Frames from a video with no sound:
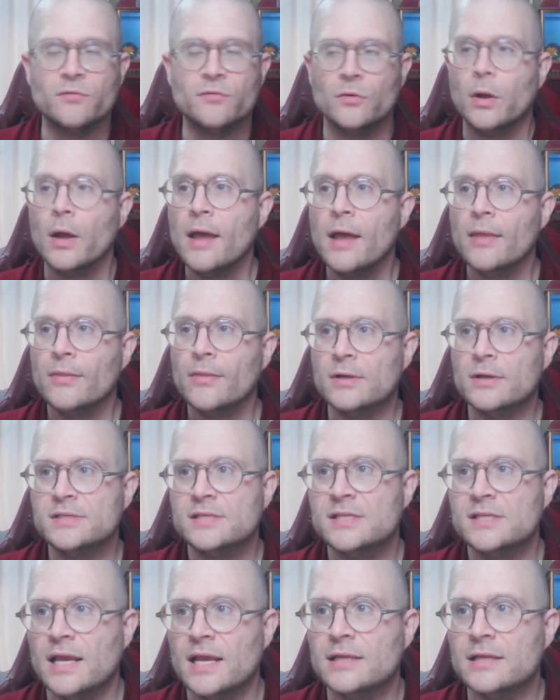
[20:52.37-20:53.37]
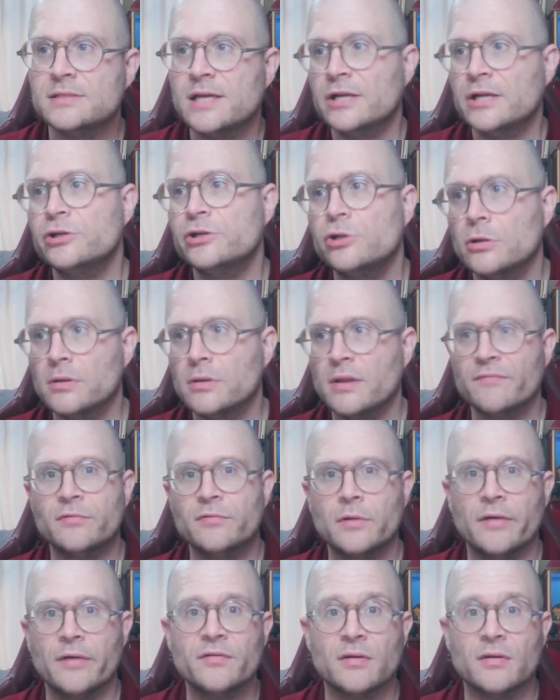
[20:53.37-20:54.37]
There is this intentional level of
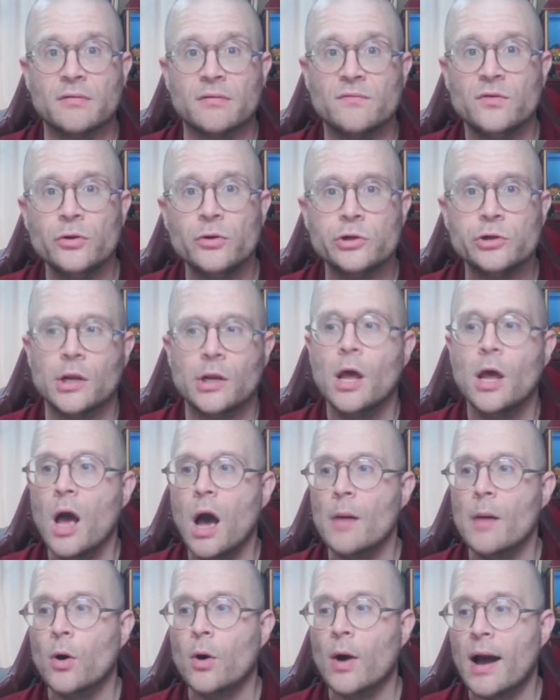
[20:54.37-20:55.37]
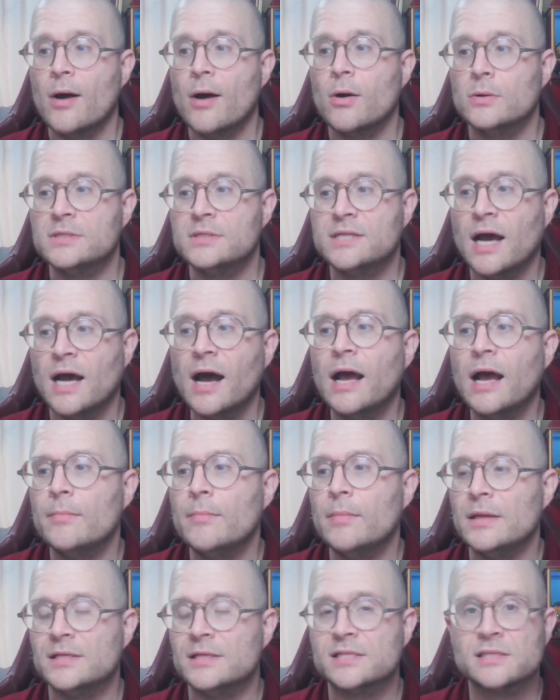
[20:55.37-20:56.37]
confusion about how time is
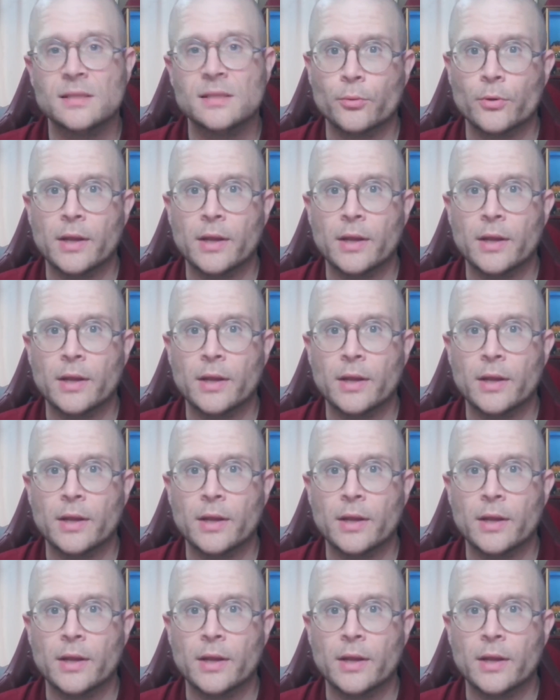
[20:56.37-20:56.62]
slippery,